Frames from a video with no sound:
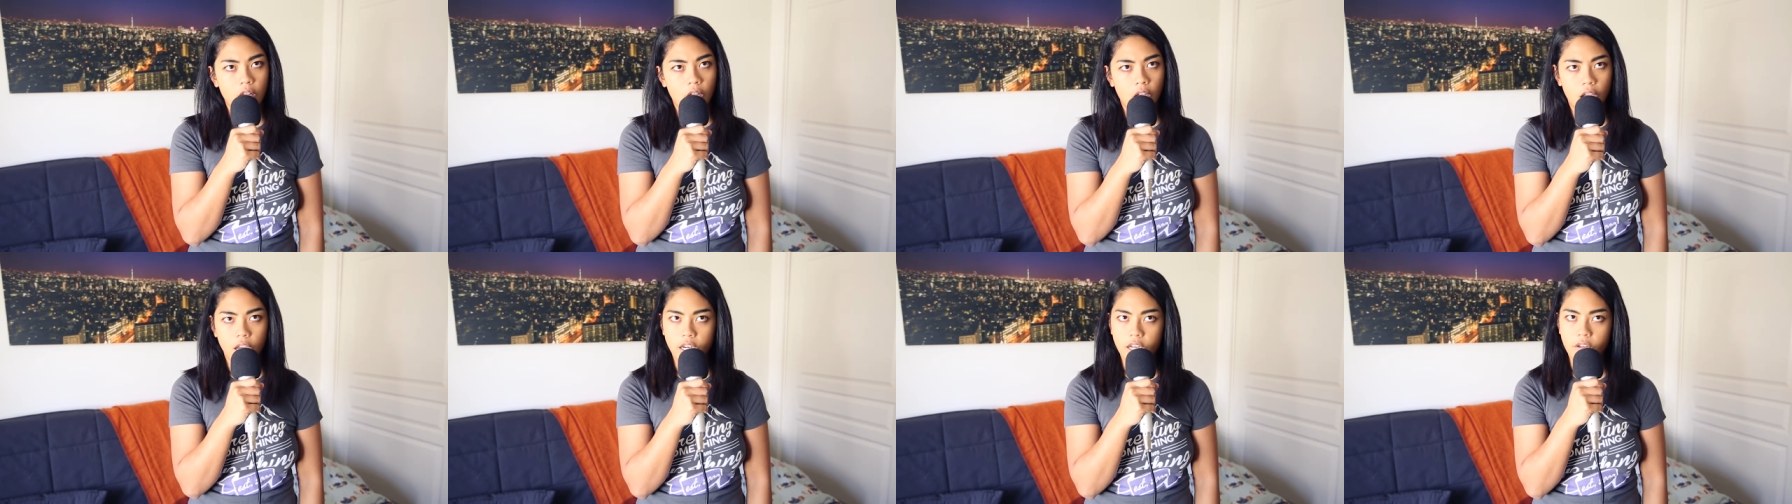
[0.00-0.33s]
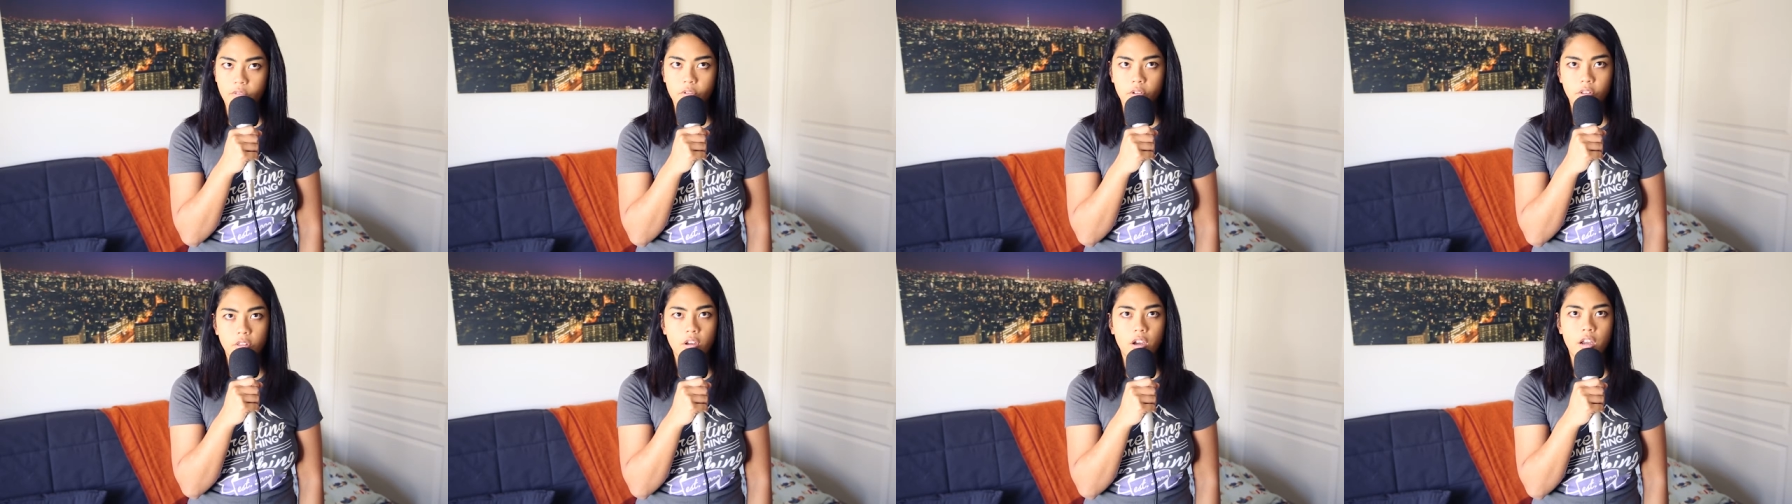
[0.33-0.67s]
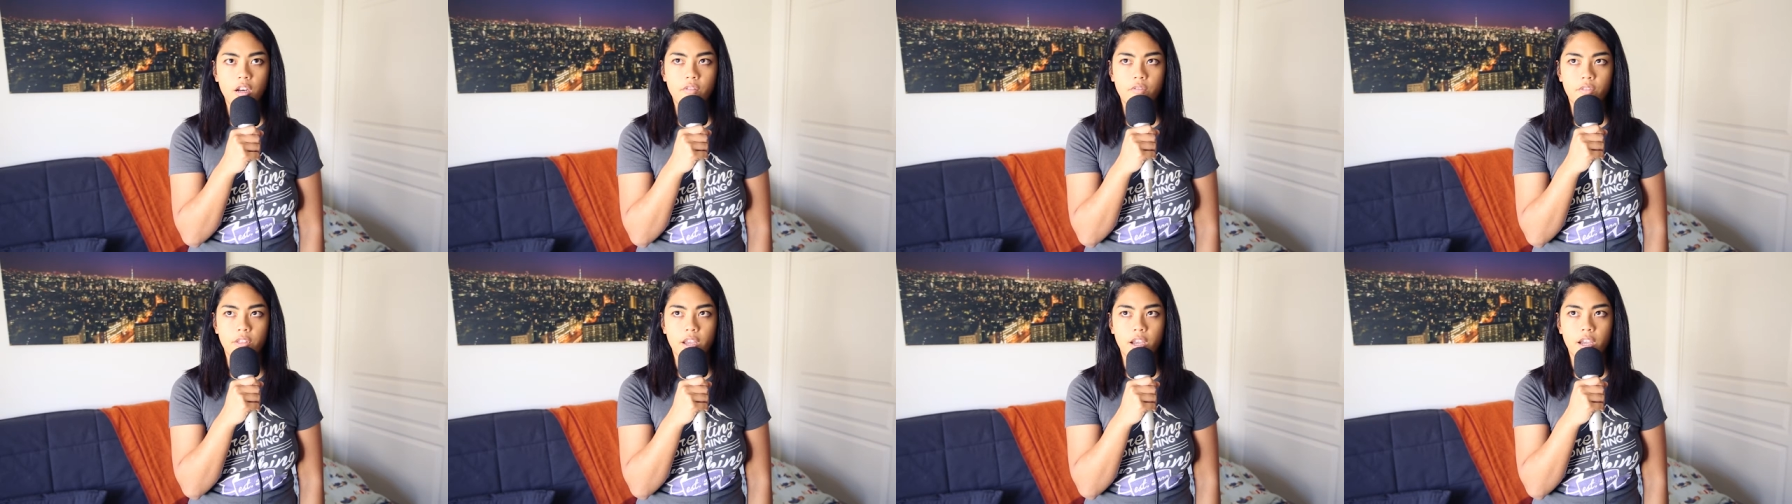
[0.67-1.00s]
I never
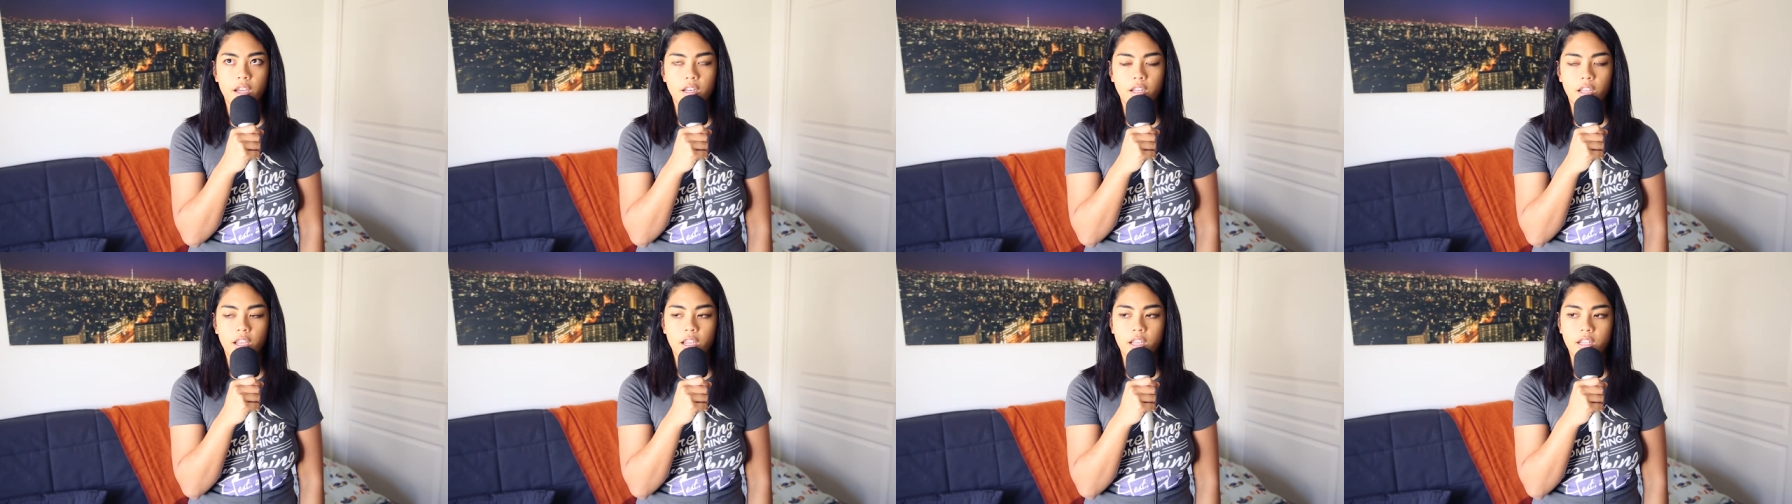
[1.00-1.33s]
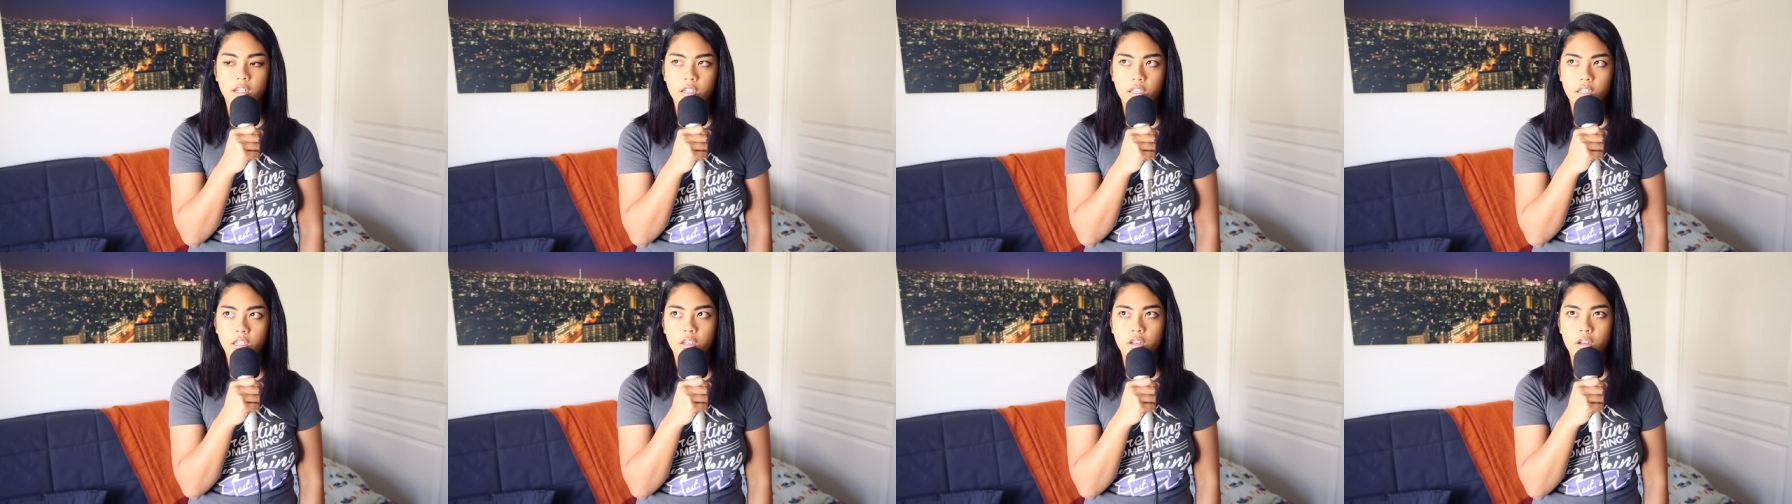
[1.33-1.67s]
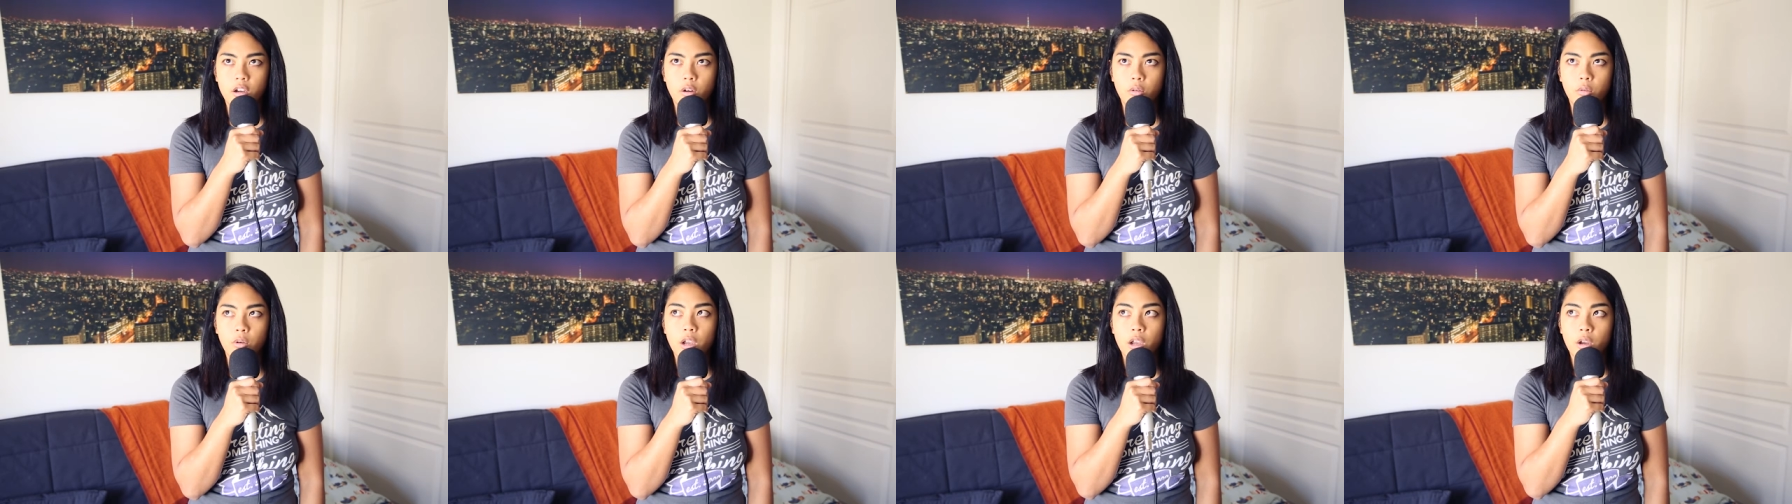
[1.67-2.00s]
thought of that. And you
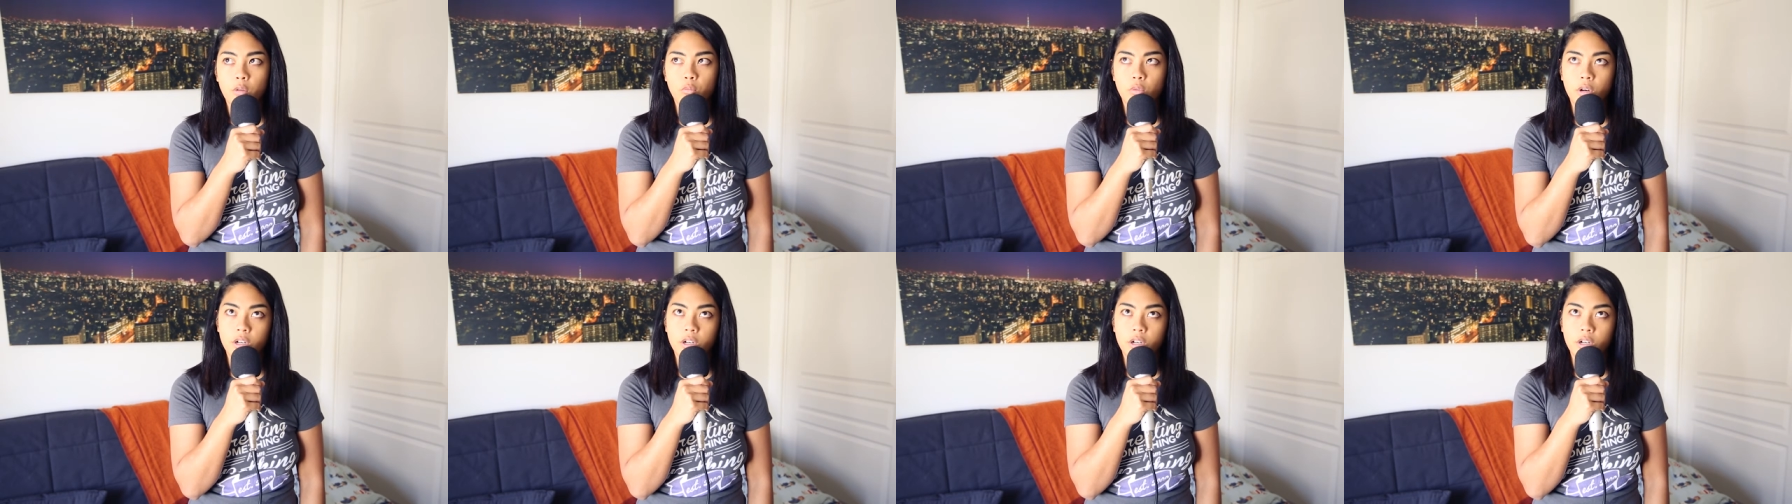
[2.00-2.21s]
know,